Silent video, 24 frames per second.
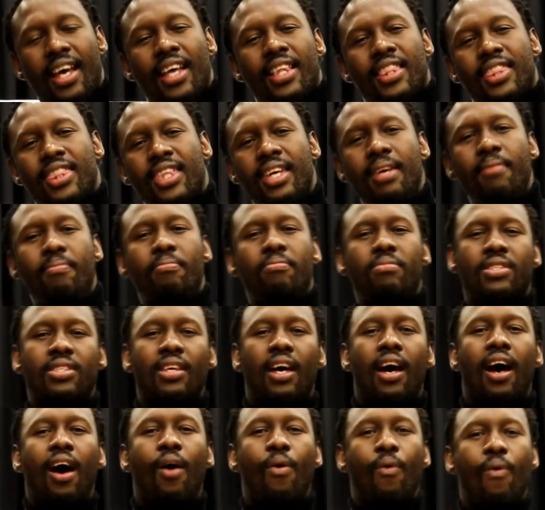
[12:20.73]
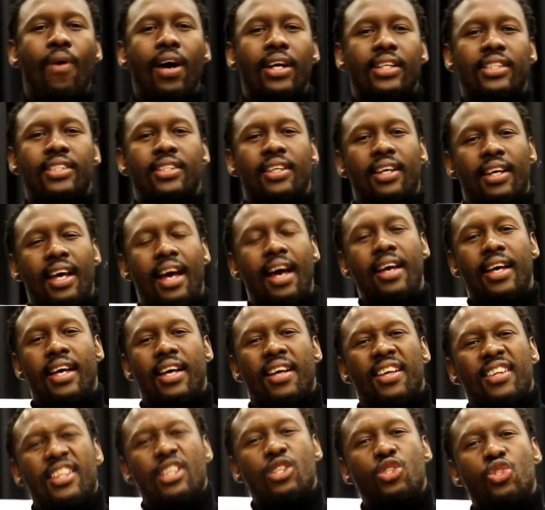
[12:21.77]
Themes are what
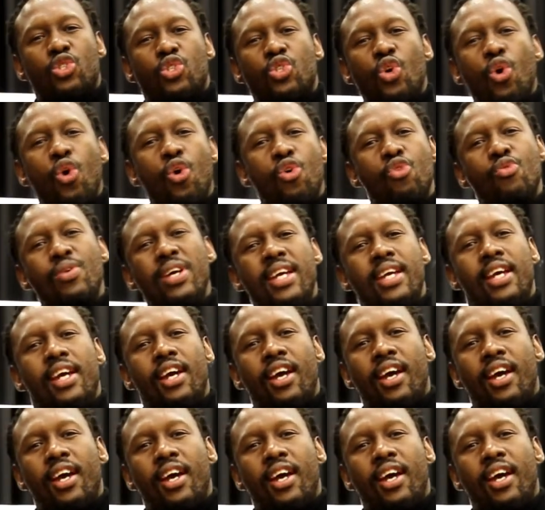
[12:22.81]
the story